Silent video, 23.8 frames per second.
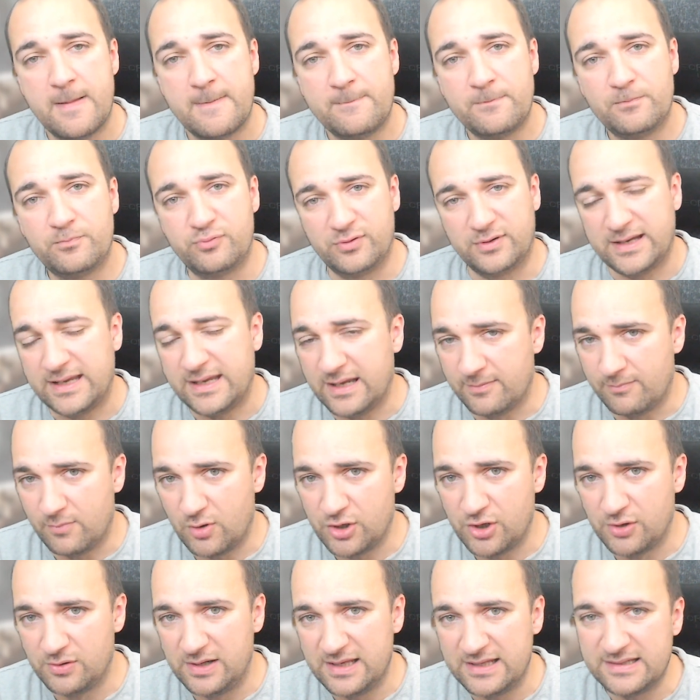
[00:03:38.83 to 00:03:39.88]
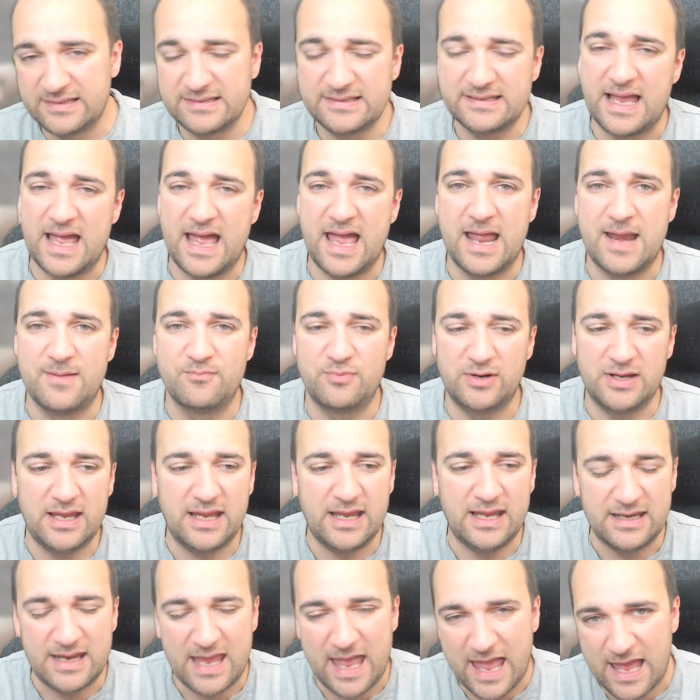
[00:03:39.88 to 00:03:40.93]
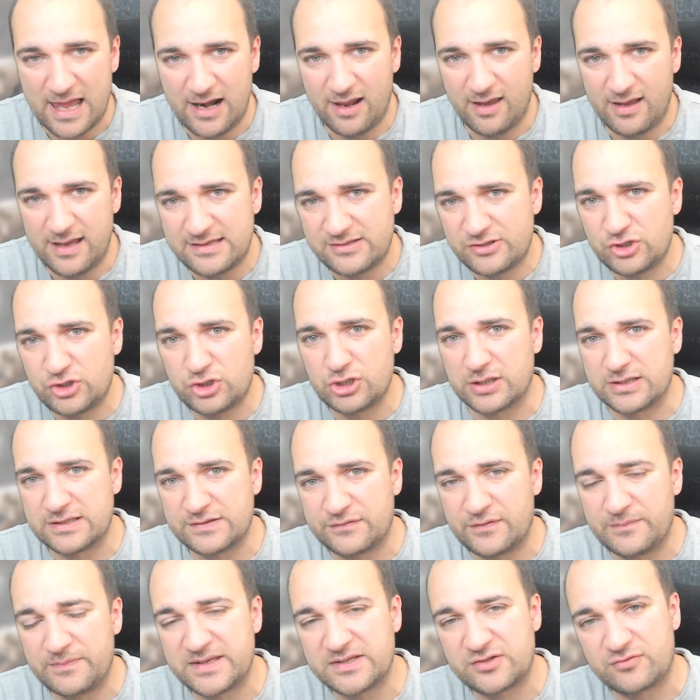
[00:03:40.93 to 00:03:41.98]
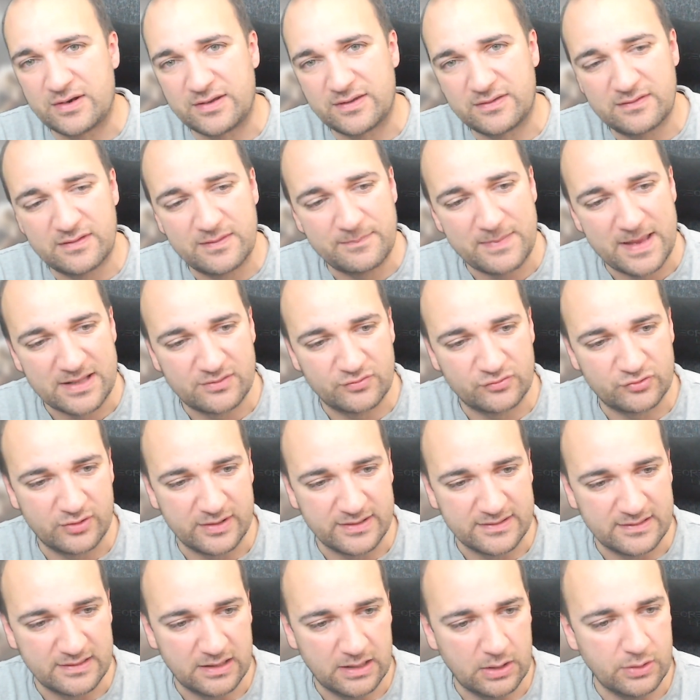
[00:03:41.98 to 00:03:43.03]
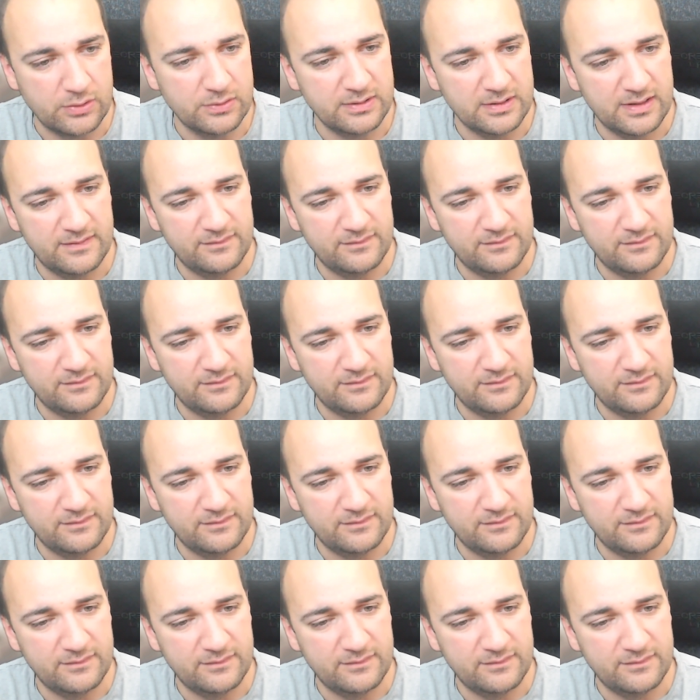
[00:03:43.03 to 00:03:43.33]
bringing a mono list and bringing in allies just from the strength of the battle trait alone.